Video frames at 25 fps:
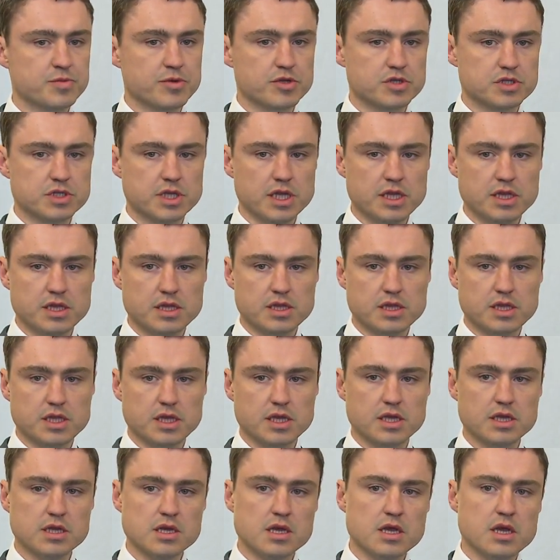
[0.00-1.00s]
which
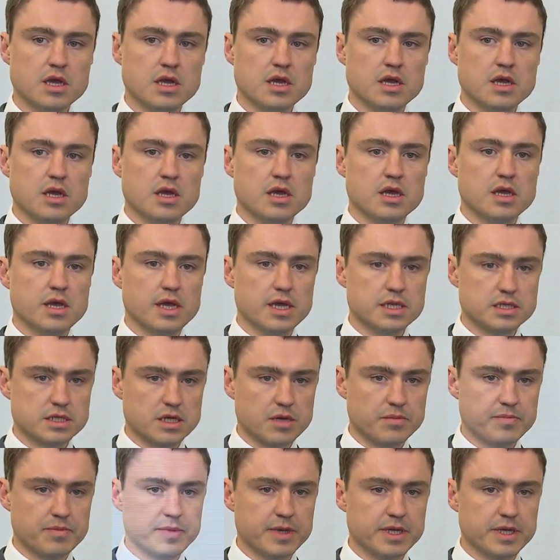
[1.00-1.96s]
has always been